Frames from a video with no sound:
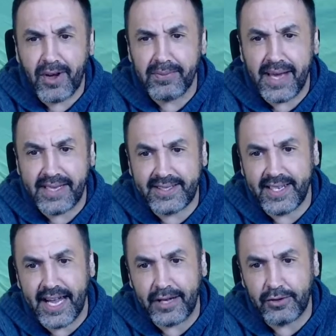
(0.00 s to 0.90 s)
on my
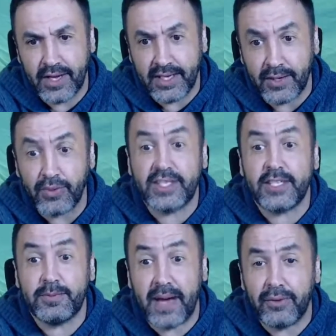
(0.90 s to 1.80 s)
C920,
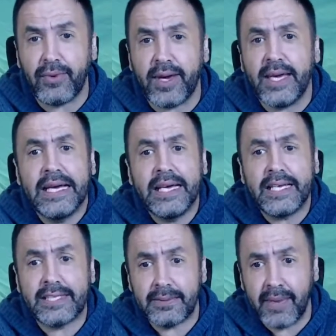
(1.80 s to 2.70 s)
which is, by the way,
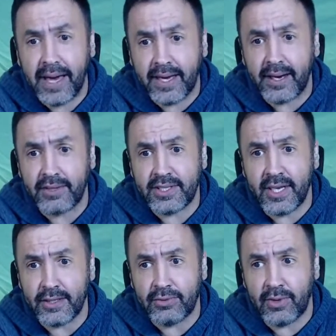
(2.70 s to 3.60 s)
it's in my
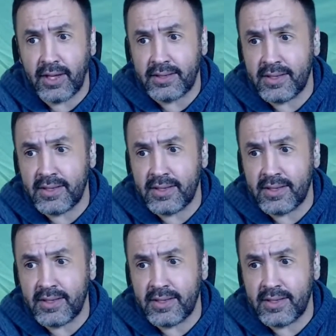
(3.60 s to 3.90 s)
carousel as well.